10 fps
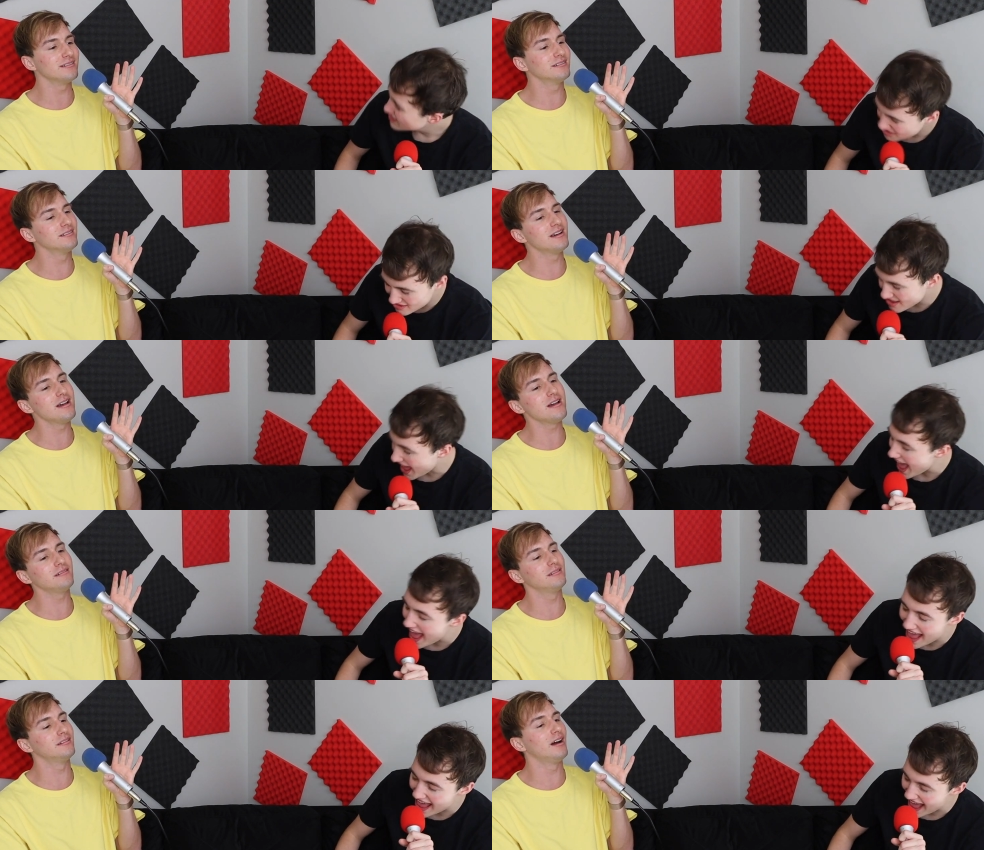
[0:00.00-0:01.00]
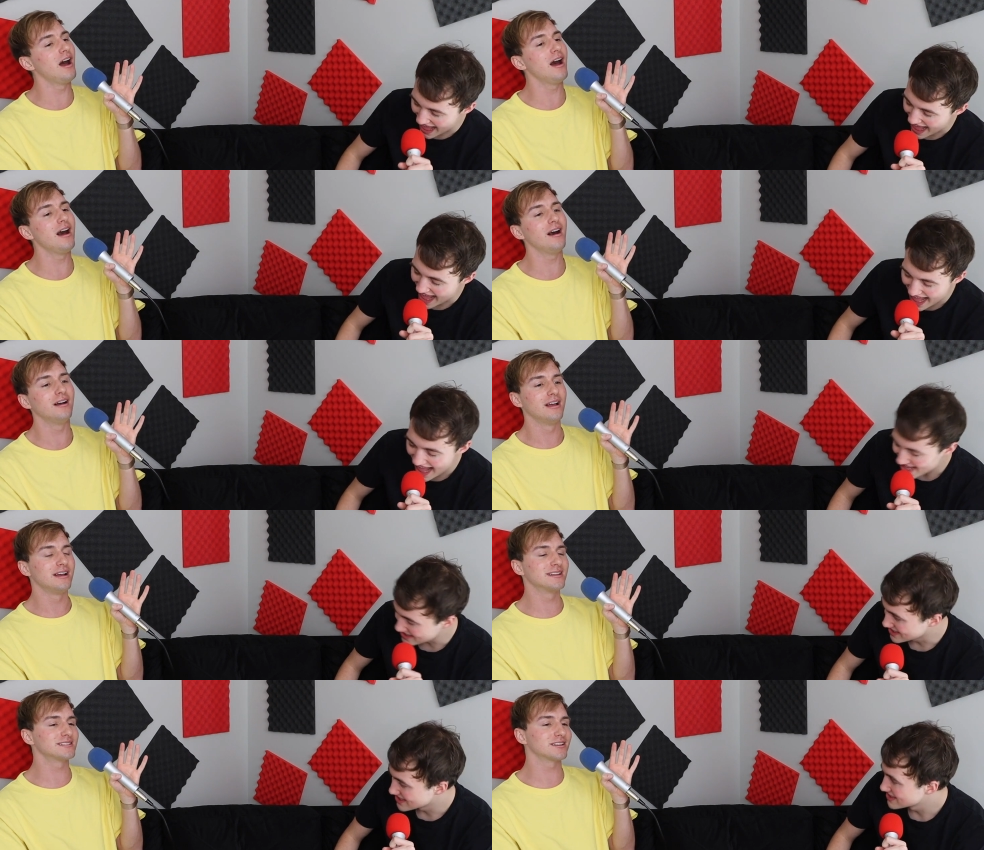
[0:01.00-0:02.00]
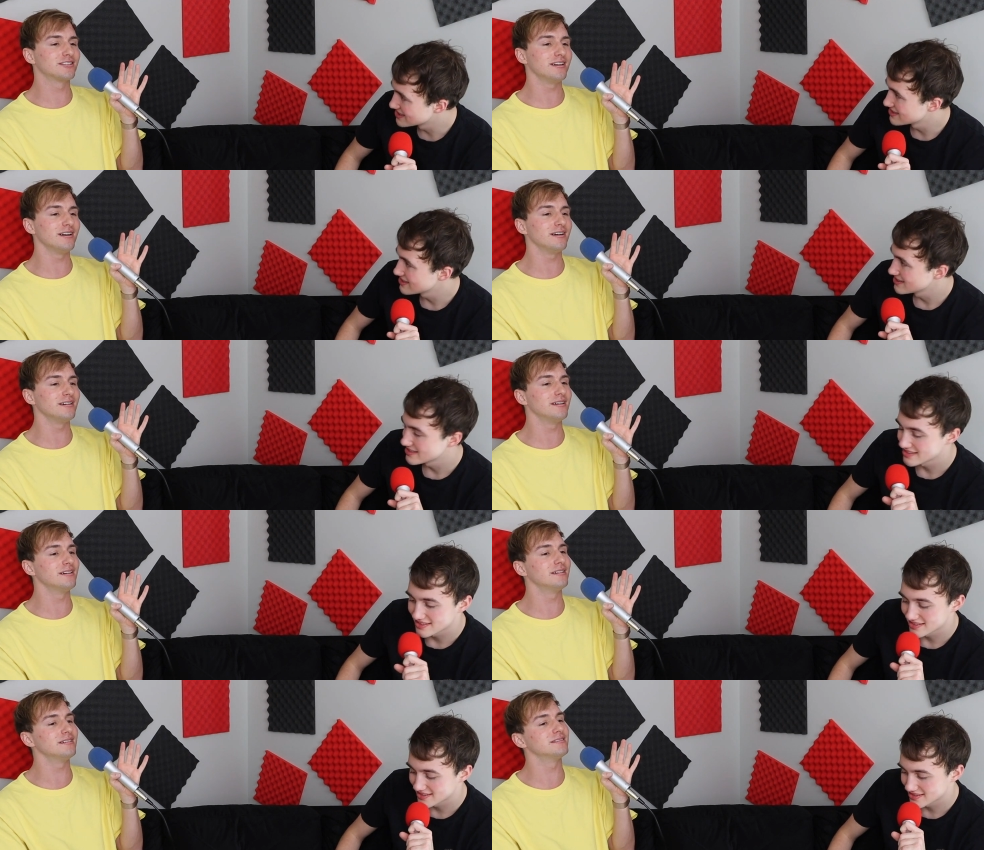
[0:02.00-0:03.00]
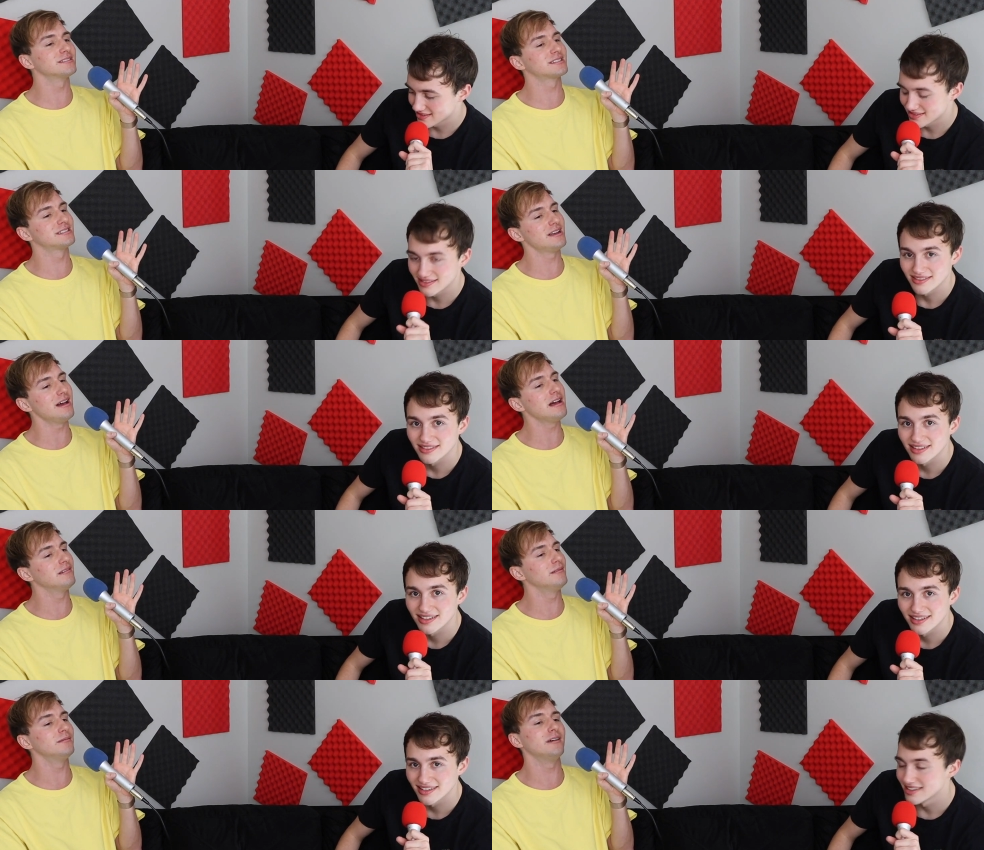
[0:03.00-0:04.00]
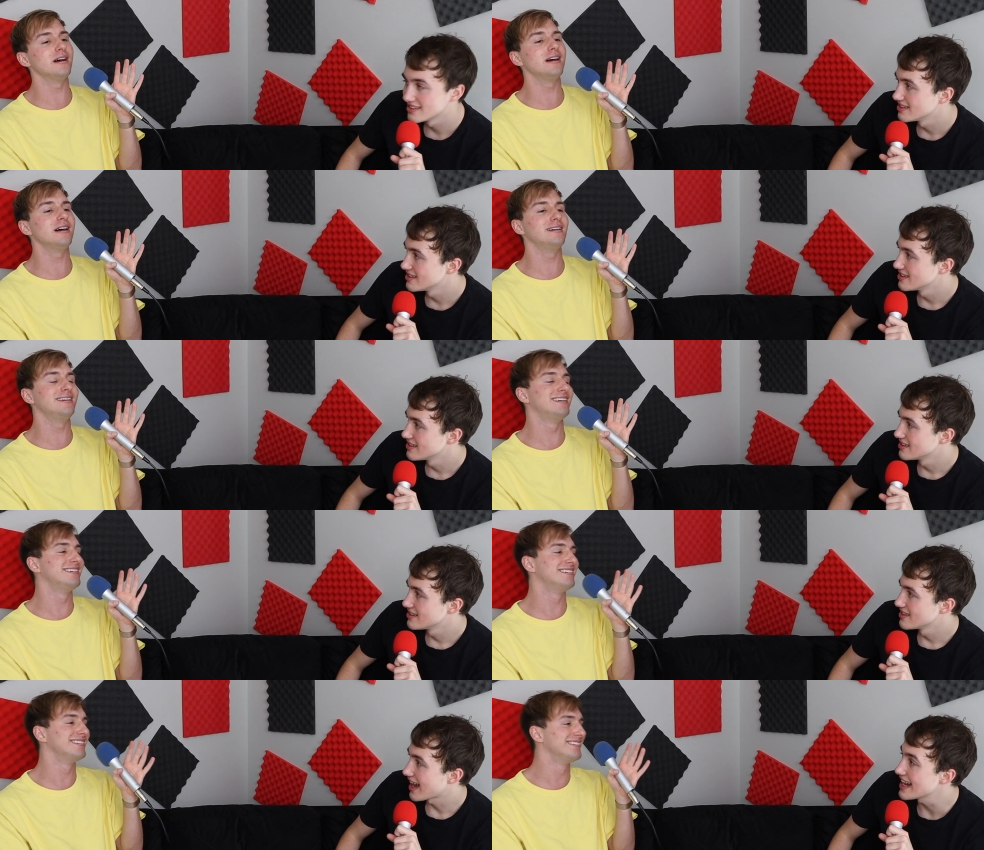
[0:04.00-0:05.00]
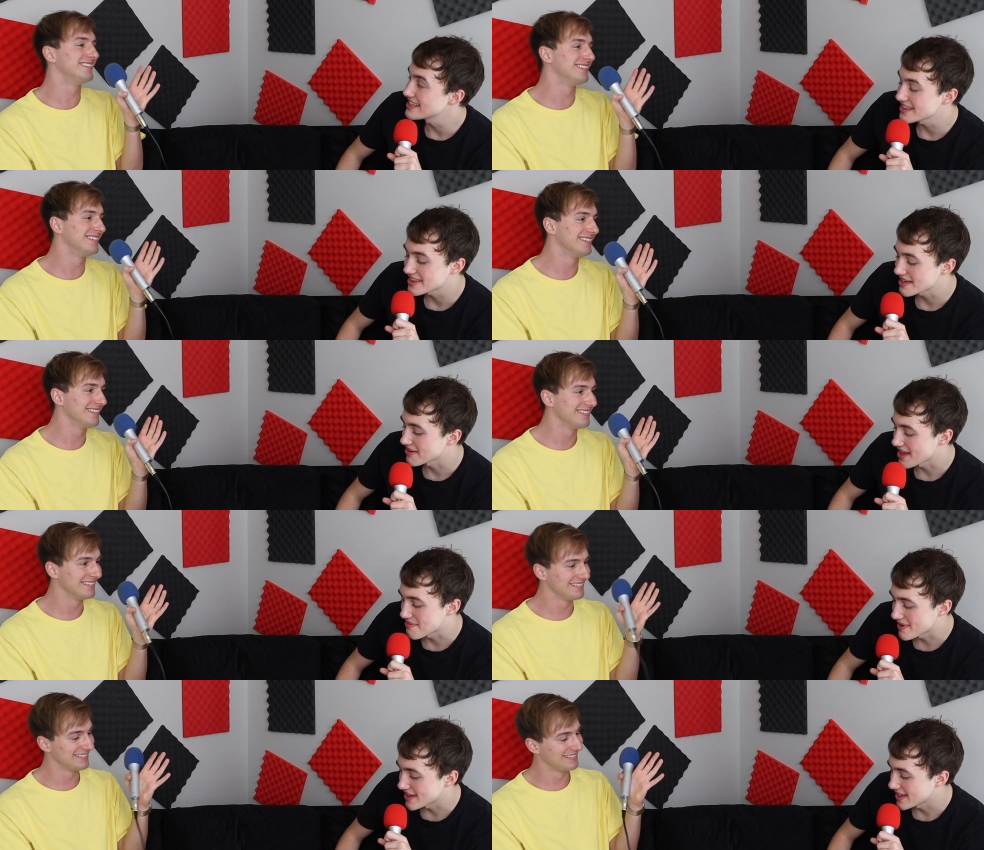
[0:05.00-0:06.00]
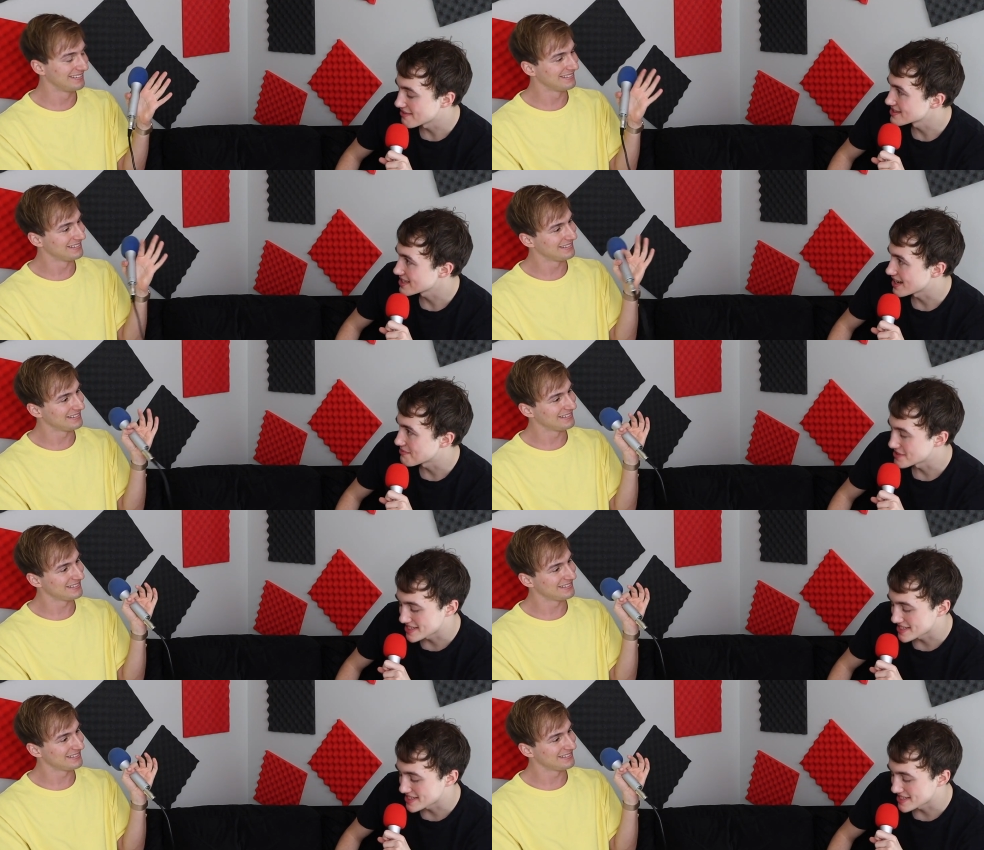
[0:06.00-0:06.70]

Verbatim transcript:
Speaker 1: Mm-hmm. It's a cool summer.
Speaker 2: I did think about that, but it was a couple of